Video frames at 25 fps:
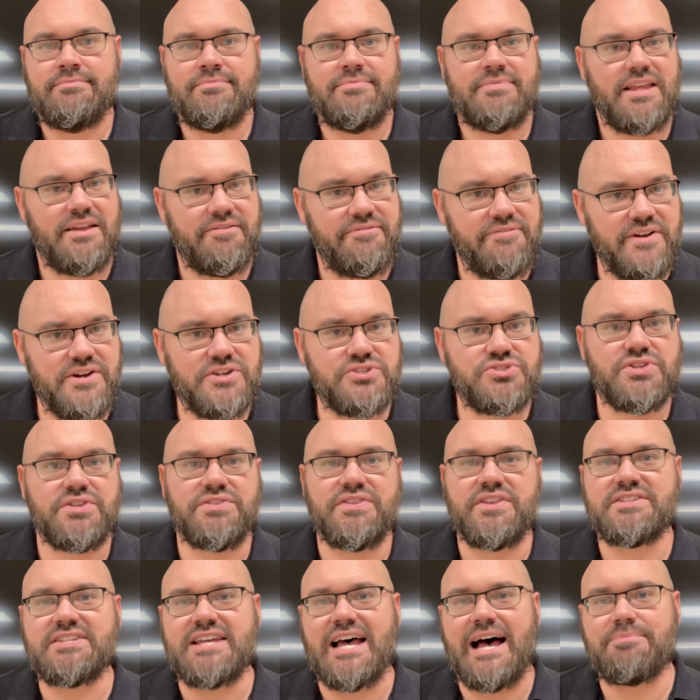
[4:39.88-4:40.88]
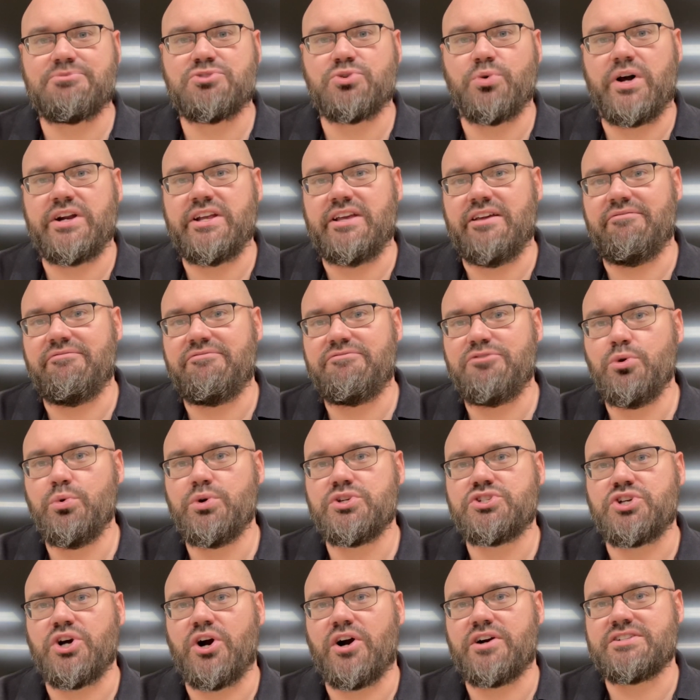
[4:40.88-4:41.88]
They finished in the top 20 in
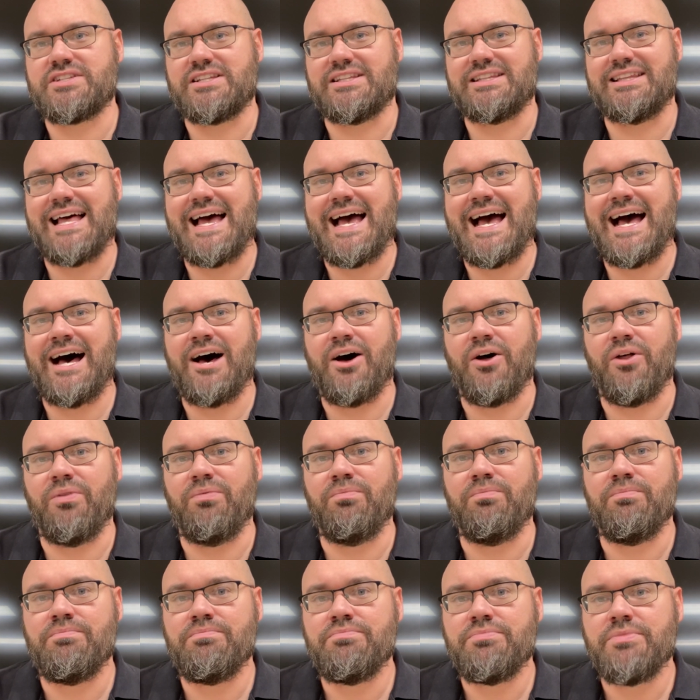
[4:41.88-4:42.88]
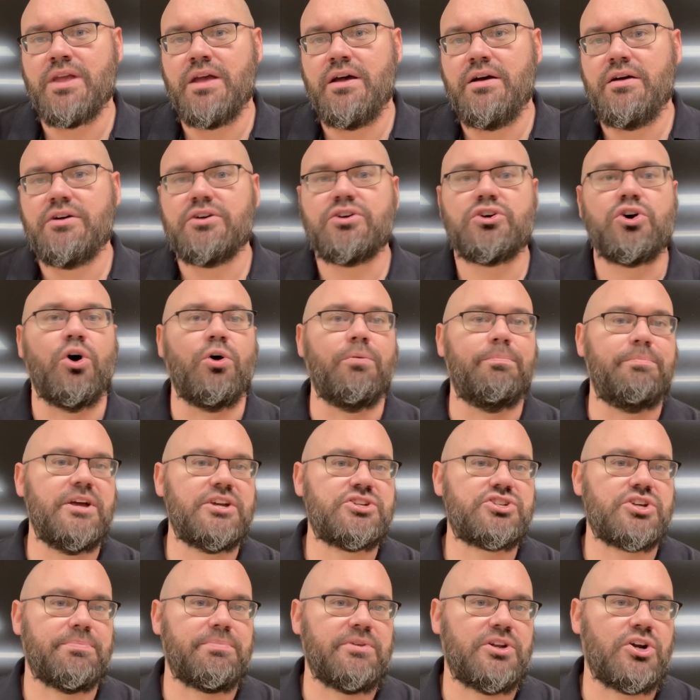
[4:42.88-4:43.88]
fewest yards allowed. Cole
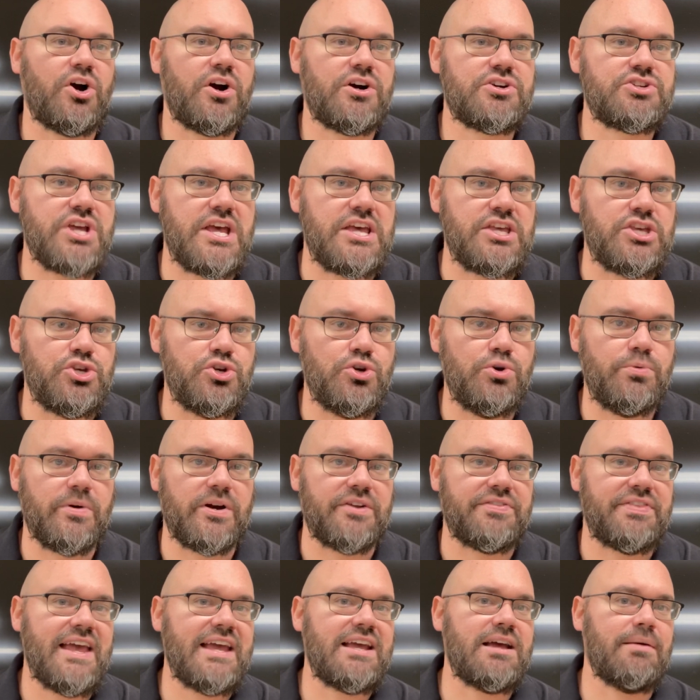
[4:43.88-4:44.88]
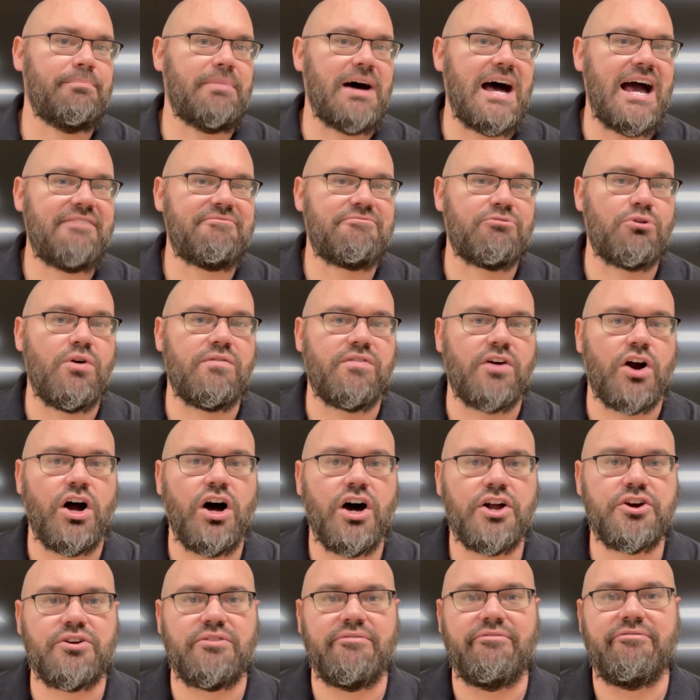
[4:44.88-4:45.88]
Bishop and RJ Hubert, they combined for over
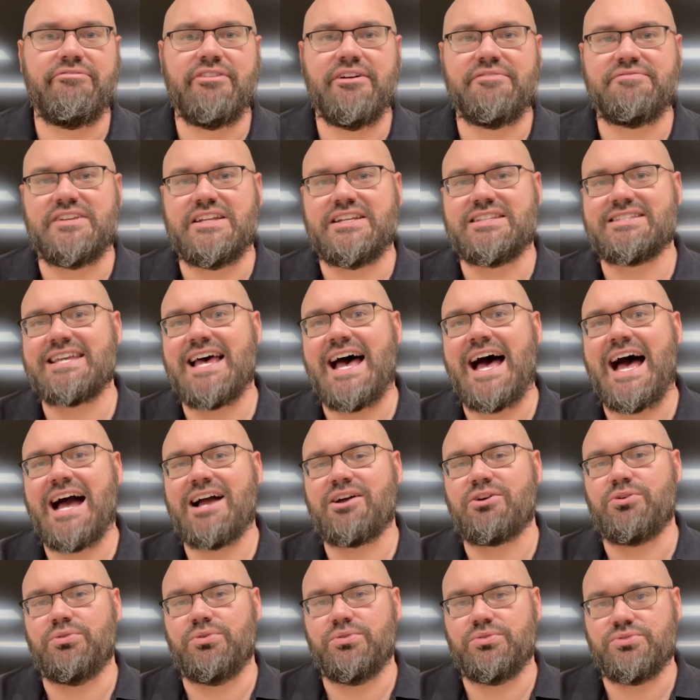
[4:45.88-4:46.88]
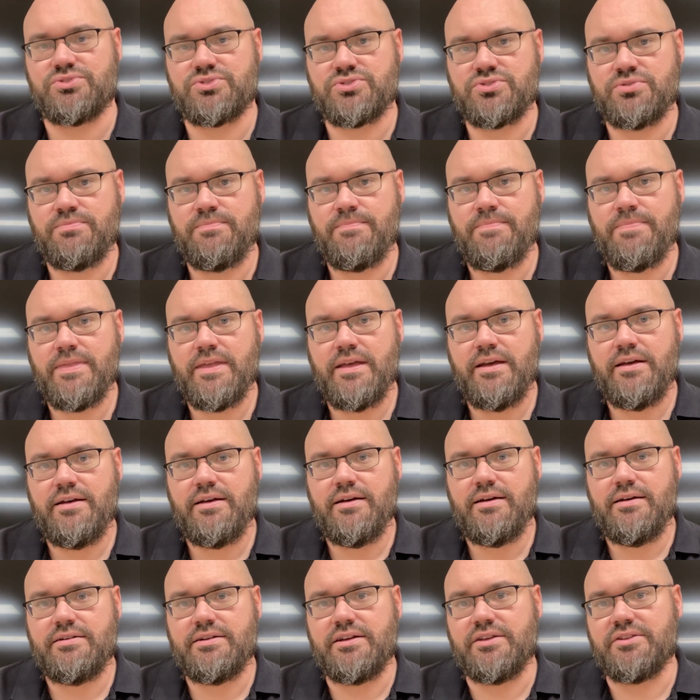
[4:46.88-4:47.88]
150 tackles.
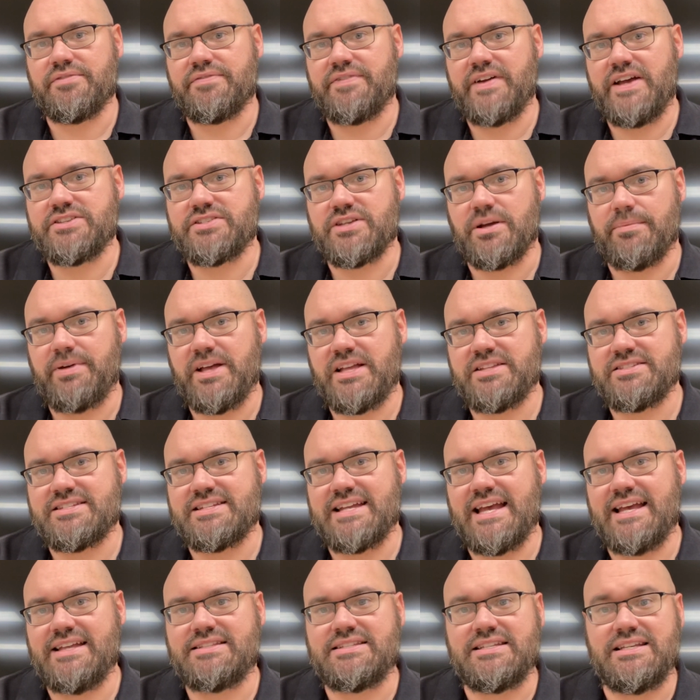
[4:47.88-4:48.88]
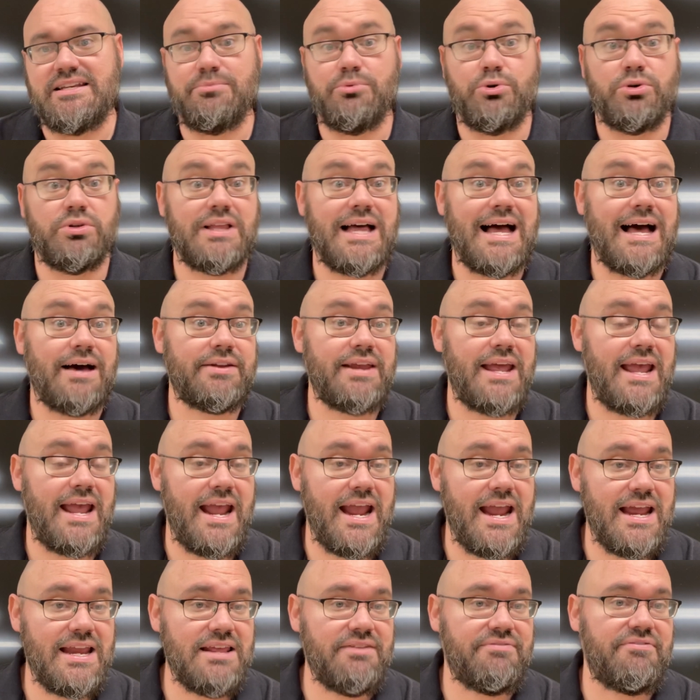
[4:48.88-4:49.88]
Now they're facing a Penn State team who allowed
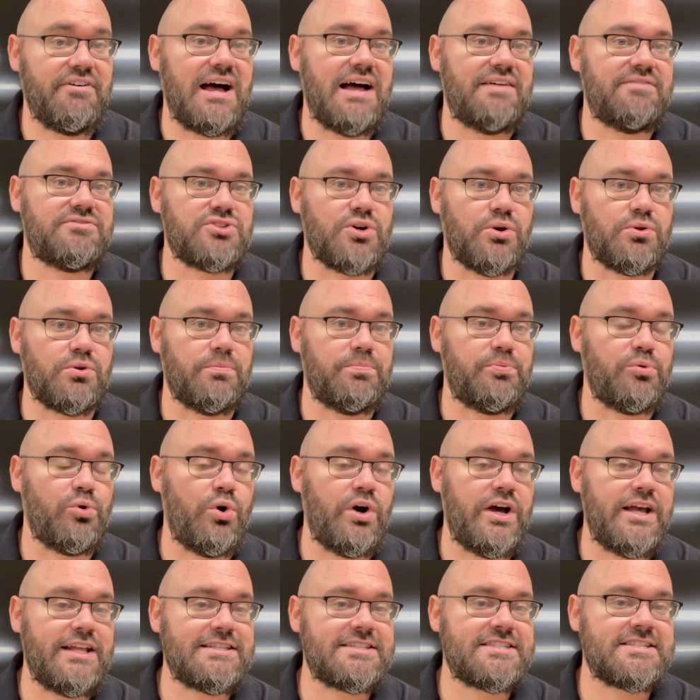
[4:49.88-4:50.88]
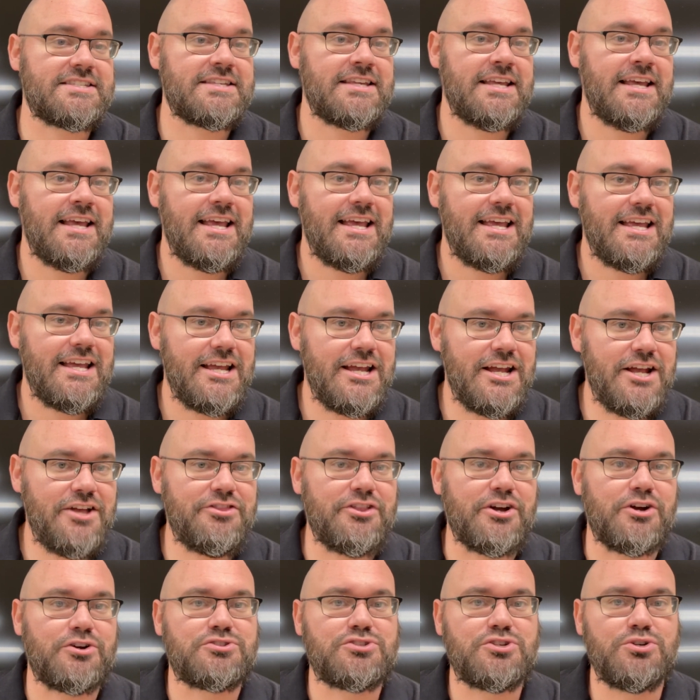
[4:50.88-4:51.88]
85 total points in
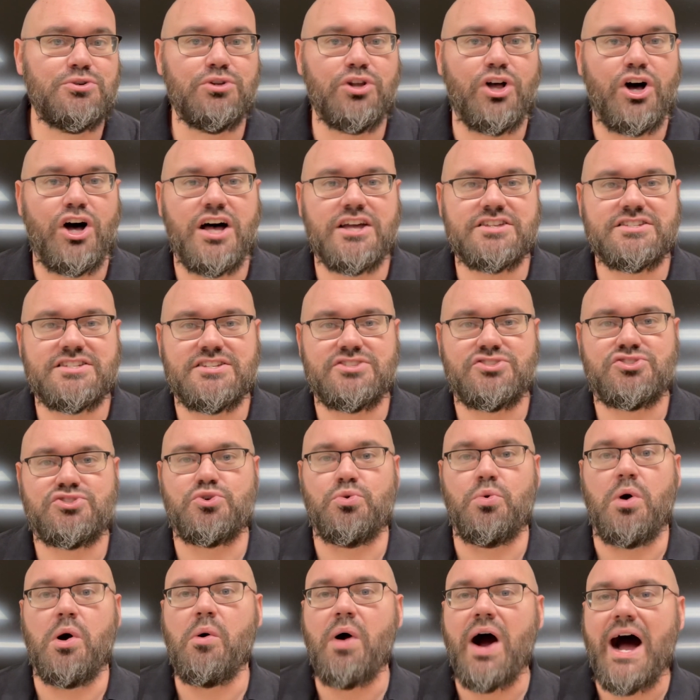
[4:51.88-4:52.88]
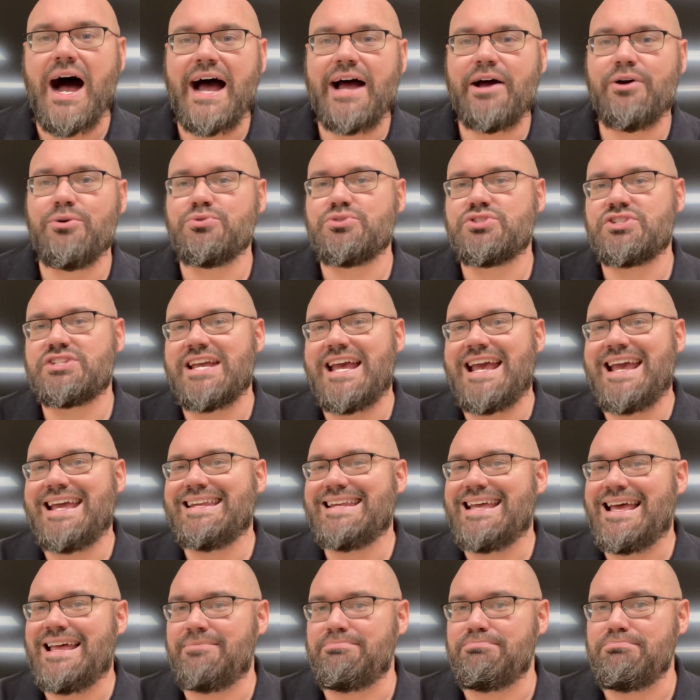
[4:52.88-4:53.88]
their two losses to Ohio
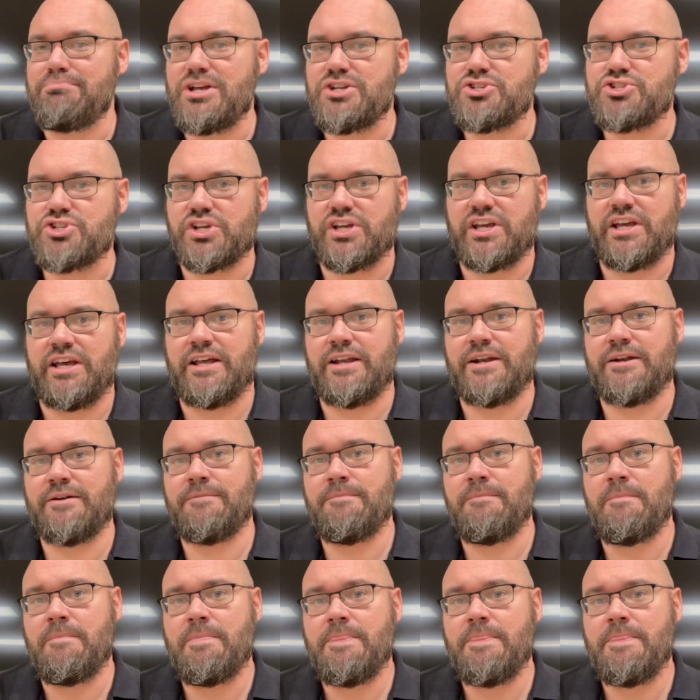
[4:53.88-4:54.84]
State and Michigan.